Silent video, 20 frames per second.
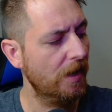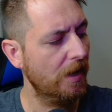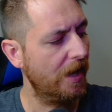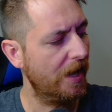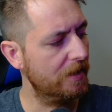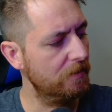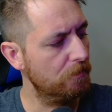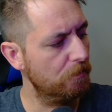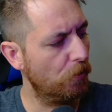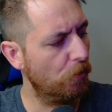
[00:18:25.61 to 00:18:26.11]

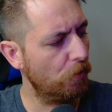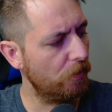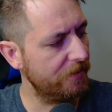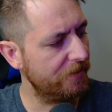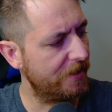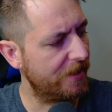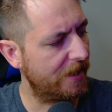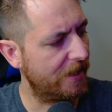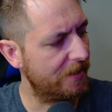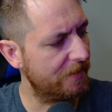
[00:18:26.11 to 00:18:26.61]
And more
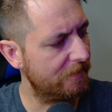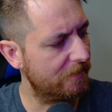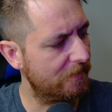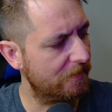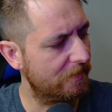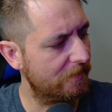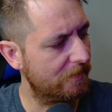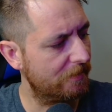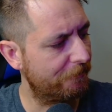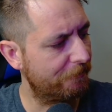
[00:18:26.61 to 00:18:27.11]
than that,
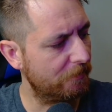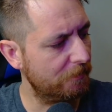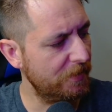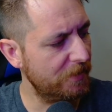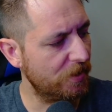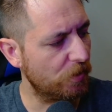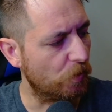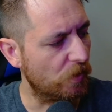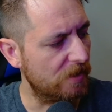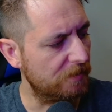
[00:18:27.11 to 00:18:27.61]
from
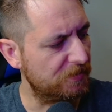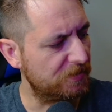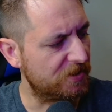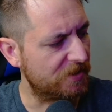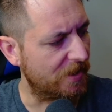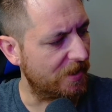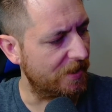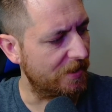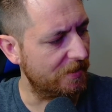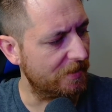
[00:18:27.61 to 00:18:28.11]
their
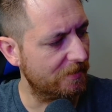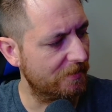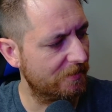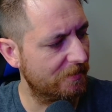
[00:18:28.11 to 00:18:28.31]
website,